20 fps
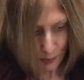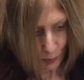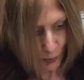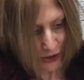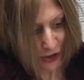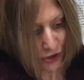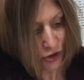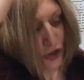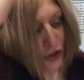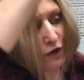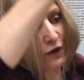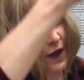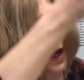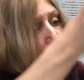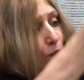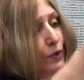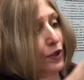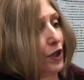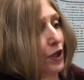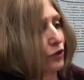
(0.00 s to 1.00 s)
We could do
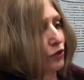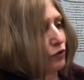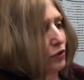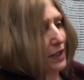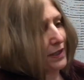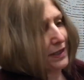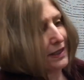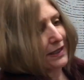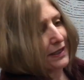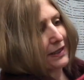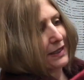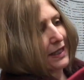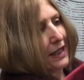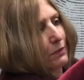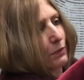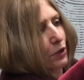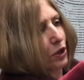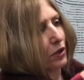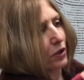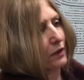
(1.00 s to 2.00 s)
that with our trusty
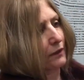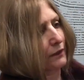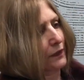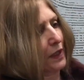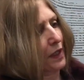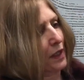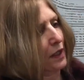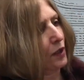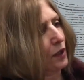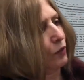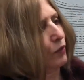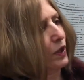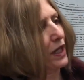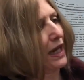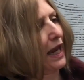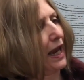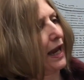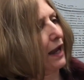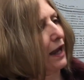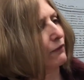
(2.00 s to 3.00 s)
steamer.
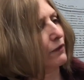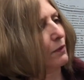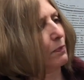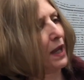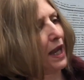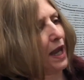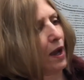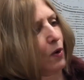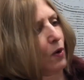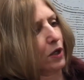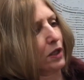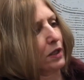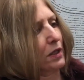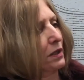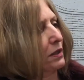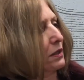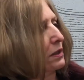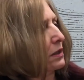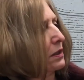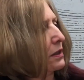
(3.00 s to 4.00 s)
We have the power.
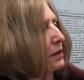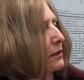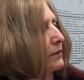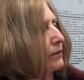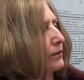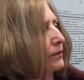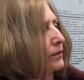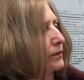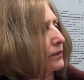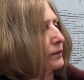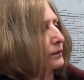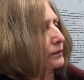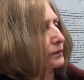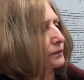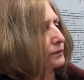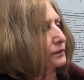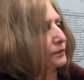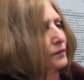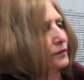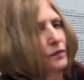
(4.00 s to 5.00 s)
I have the
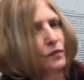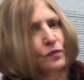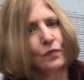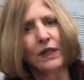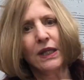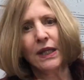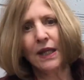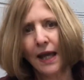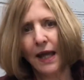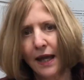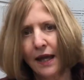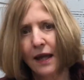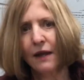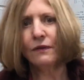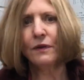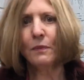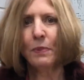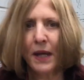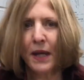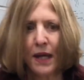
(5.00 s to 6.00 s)
power. We
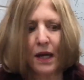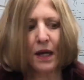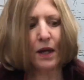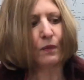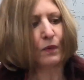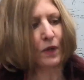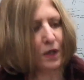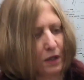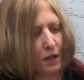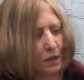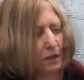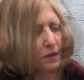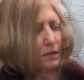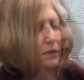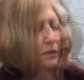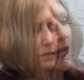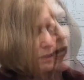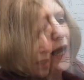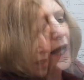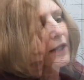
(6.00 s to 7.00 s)
have the power
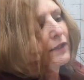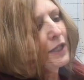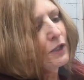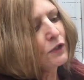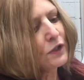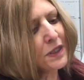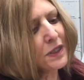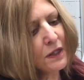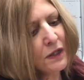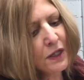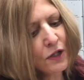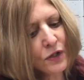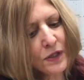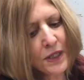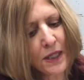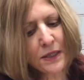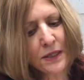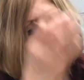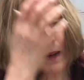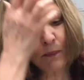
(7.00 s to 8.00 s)
there's, there's
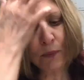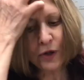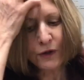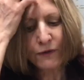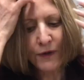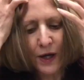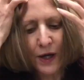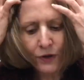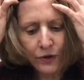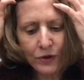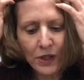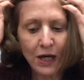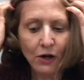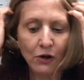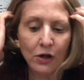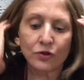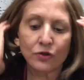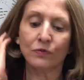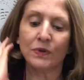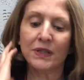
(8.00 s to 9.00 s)
a number of other
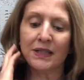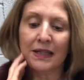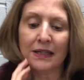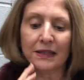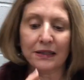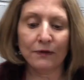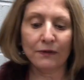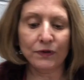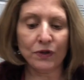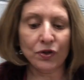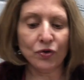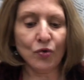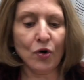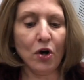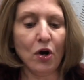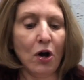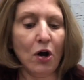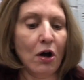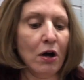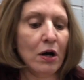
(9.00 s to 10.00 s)
characteristics of
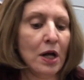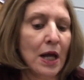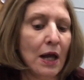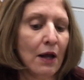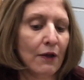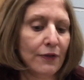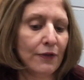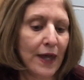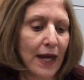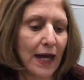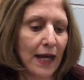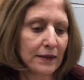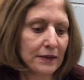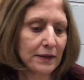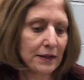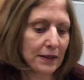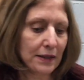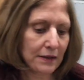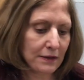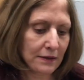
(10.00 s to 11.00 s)
straw
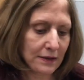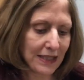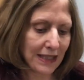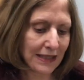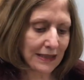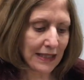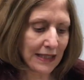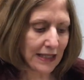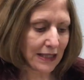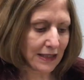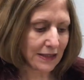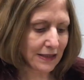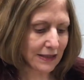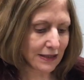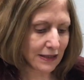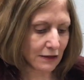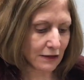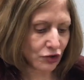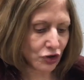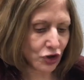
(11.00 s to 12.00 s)
that
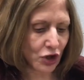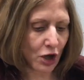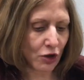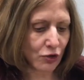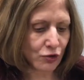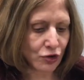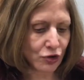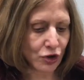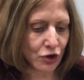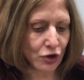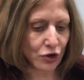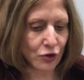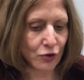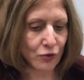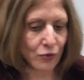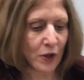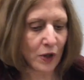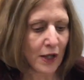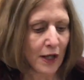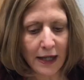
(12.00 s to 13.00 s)
Denise shows
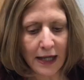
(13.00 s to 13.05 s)
you.